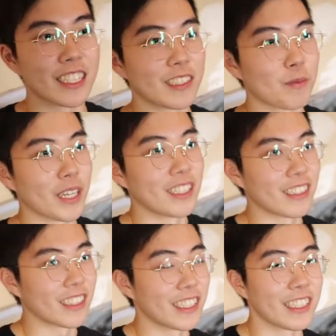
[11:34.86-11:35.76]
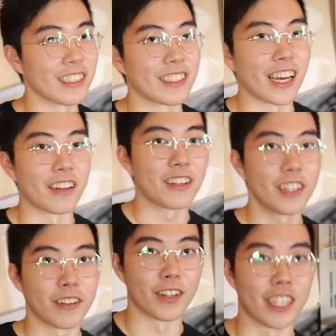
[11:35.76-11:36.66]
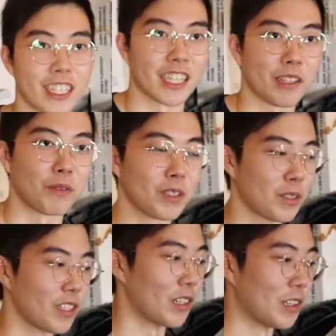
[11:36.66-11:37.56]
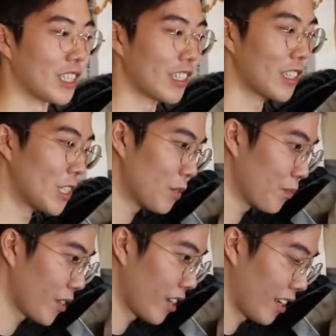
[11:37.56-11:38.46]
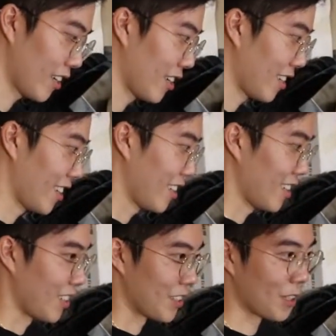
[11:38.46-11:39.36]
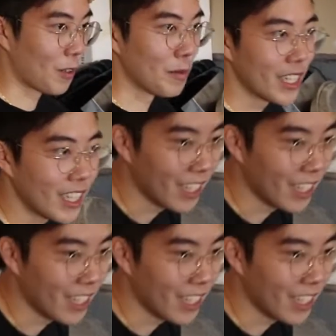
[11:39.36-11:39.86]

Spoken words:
it's basically a standard where you're gonna get the ones with a turn signal. So for me,